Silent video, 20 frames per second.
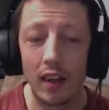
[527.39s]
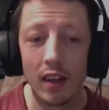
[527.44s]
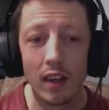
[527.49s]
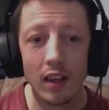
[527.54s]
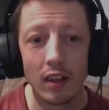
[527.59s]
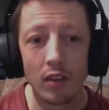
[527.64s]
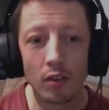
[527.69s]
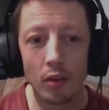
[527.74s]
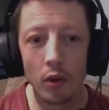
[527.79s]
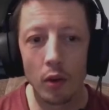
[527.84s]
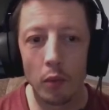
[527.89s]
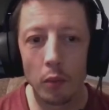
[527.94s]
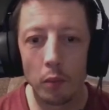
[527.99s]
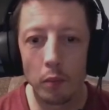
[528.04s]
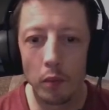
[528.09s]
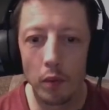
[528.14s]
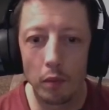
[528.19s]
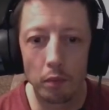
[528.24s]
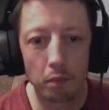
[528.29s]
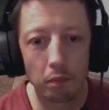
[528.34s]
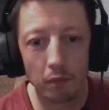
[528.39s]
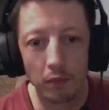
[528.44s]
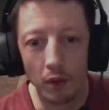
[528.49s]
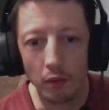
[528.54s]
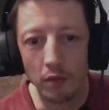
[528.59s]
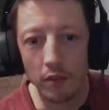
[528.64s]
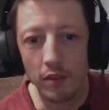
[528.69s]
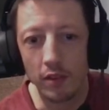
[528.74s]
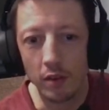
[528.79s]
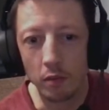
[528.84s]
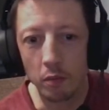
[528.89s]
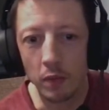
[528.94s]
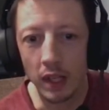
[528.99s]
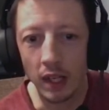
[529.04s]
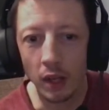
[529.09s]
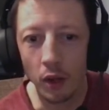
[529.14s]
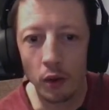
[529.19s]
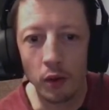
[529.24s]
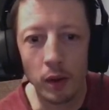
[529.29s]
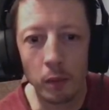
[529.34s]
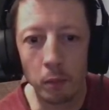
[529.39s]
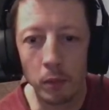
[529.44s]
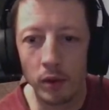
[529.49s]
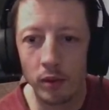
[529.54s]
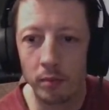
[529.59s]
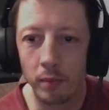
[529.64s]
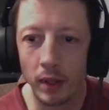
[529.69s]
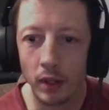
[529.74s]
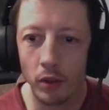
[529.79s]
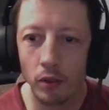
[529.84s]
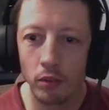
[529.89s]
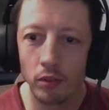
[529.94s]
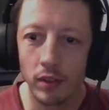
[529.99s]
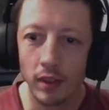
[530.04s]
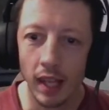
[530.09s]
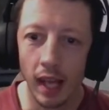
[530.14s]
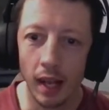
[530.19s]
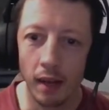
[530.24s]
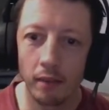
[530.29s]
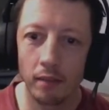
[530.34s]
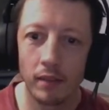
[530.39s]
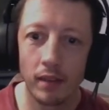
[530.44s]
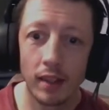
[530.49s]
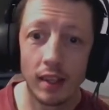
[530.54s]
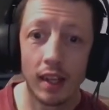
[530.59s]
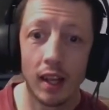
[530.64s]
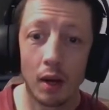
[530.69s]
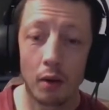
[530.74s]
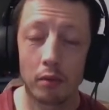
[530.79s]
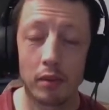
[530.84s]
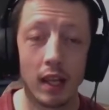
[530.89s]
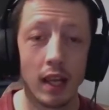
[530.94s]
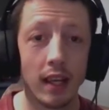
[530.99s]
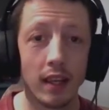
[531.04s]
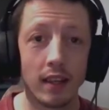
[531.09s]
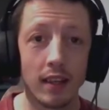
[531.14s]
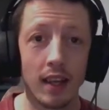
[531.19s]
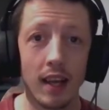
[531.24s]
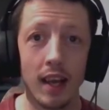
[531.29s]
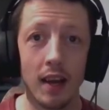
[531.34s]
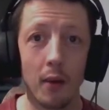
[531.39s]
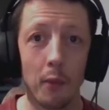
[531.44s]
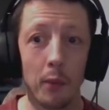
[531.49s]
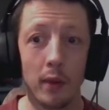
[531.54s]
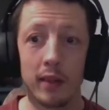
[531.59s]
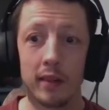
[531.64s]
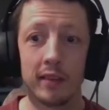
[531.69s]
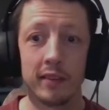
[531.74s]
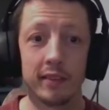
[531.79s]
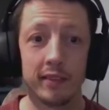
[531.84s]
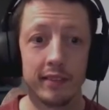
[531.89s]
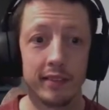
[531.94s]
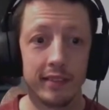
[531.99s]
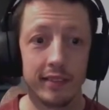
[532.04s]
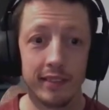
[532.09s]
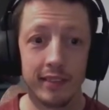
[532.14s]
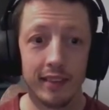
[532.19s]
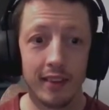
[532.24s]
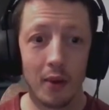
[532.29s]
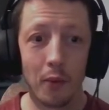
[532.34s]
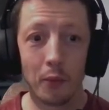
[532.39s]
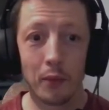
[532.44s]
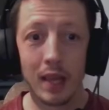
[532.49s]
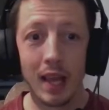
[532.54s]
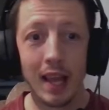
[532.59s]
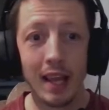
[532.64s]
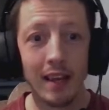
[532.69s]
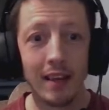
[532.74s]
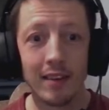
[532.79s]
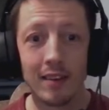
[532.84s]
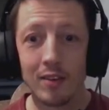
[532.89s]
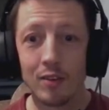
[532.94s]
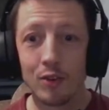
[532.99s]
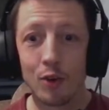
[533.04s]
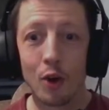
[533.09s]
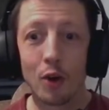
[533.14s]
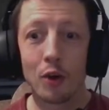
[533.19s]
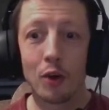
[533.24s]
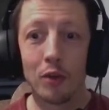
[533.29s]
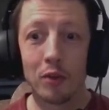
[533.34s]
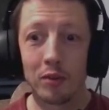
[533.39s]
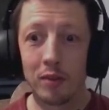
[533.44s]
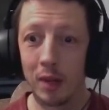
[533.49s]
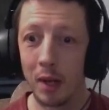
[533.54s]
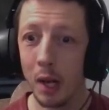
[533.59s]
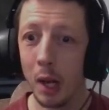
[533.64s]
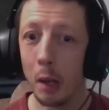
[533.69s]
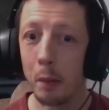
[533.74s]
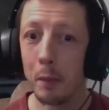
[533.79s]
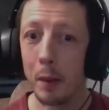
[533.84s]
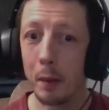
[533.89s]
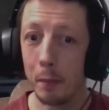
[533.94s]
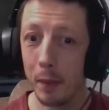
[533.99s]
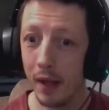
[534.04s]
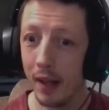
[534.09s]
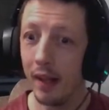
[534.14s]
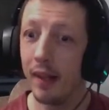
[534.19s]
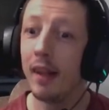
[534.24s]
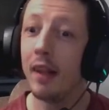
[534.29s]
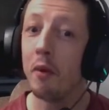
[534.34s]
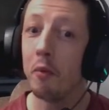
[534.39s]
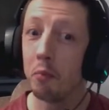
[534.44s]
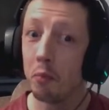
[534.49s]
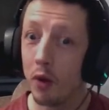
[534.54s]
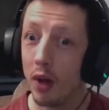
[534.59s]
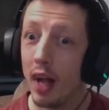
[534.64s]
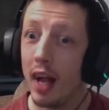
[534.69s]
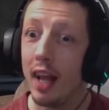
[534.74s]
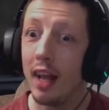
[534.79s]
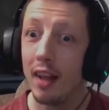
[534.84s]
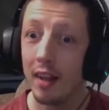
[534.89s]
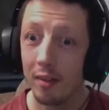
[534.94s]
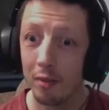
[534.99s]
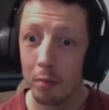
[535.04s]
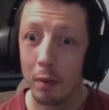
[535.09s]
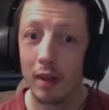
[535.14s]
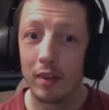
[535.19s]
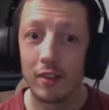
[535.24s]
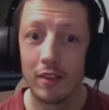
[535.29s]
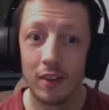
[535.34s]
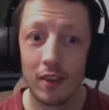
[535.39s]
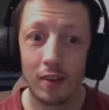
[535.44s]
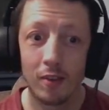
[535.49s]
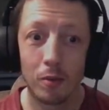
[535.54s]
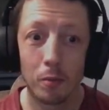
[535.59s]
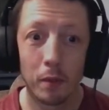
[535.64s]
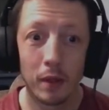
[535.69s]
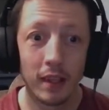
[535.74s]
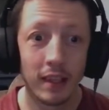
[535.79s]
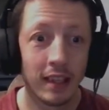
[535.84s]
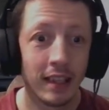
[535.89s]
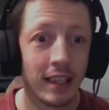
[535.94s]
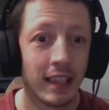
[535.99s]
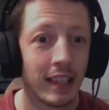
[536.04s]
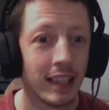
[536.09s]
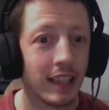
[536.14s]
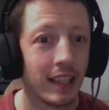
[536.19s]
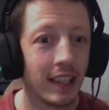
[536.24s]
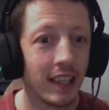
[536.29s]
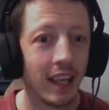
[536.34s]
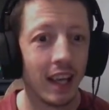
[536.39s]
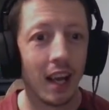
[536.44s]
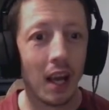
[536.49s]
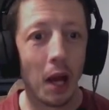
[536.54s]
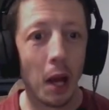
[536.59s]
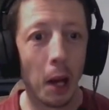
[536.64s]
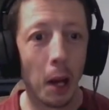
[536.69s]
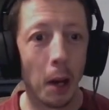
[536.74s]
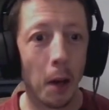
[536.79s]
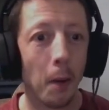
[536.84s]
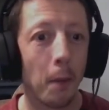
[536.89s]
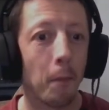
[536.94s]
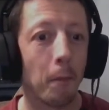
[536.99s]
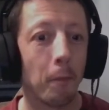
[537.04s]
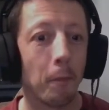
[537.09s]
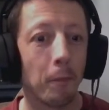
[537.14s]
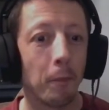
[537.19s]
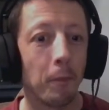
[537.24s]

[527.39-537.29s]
So obviously reloading both my guns again, I was like, well, okay, the shotgun's a little bit better than what I expected it to be. We'll